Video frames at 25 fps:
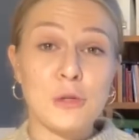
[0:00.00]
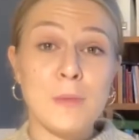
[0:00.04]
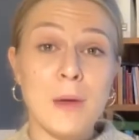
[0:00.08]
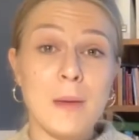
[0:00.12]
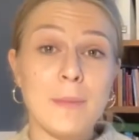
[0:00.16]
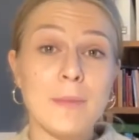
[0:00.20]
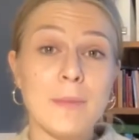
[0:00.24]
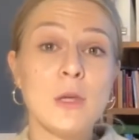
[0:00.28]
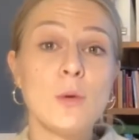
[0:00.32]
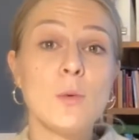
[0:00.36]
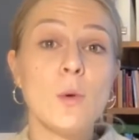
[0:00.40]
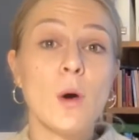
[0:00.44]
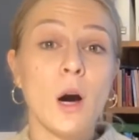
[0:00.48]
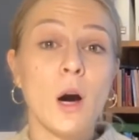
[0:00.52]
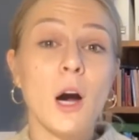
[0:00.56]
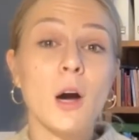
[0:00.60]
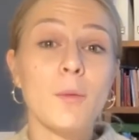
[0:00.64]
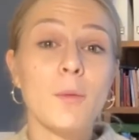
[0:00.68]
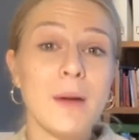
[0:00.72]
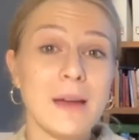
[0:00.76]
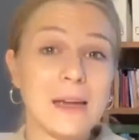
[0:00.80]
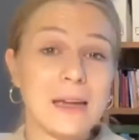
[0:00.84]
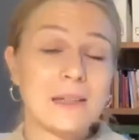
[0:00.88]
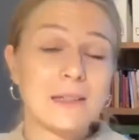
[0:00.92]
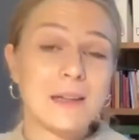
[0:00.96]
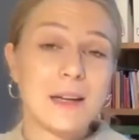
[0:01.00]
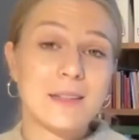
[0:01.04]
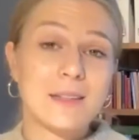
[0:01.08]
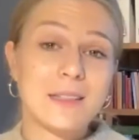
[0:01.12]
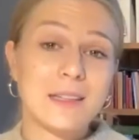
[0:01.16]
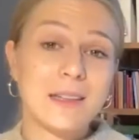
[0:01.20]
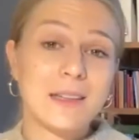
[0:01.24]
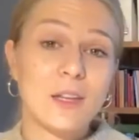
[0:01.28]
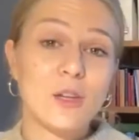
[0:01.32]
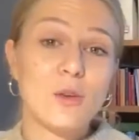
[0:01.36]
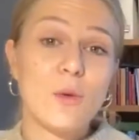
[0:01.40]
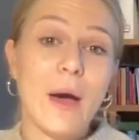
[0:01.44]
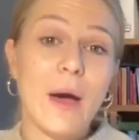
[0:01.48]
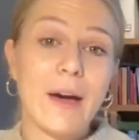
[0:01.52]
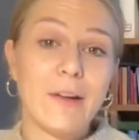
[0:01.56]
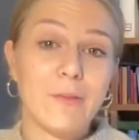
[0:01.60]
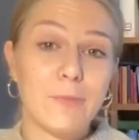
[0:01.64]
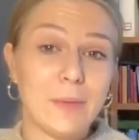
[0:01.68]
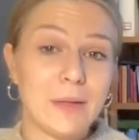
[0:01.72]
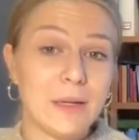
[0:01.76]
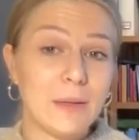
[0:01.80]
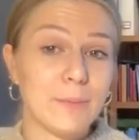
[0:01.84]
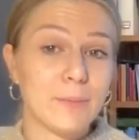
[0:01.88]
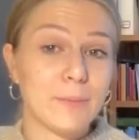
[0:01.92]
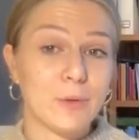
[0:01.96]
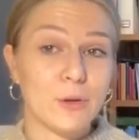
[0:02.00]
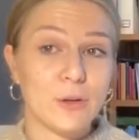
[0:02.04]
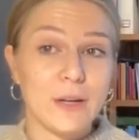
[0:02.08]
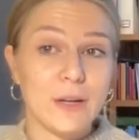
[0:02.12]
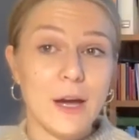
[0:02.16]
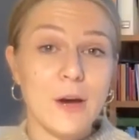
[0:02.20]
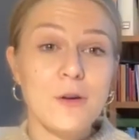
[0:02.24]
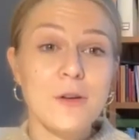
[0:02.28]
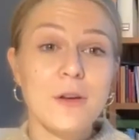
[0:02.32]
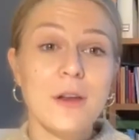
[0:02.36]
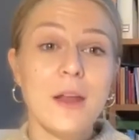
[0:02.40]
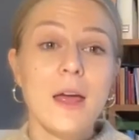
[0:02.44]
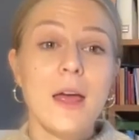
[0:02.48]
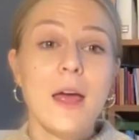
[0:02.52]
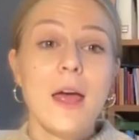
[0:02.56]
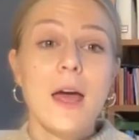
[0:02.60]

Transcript: Maybe you are recognizing that you have been in burnout.